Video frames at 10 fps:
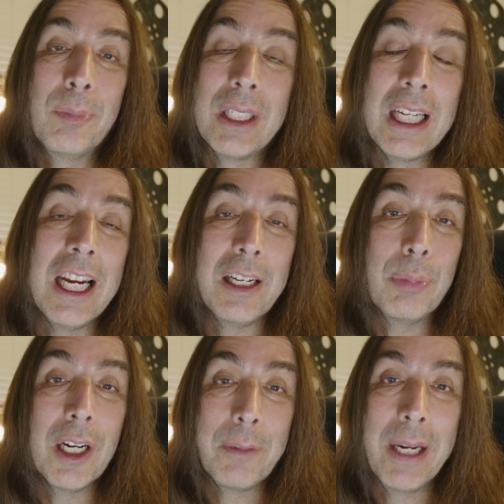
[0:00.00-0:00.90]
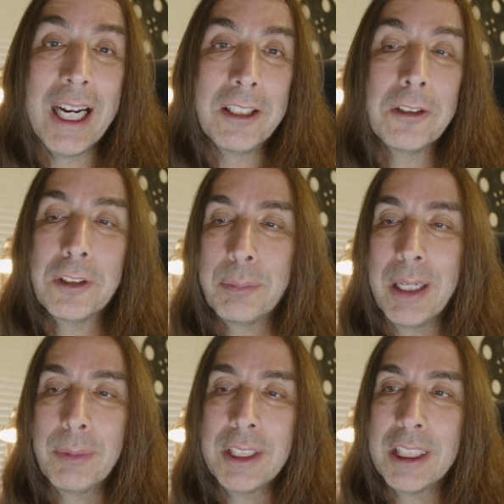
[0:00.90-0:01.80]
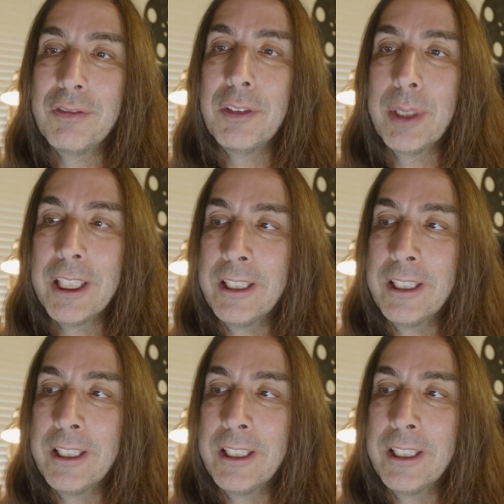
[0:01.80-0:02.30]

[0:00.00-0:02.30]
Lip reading: kind of brought back those memories for me.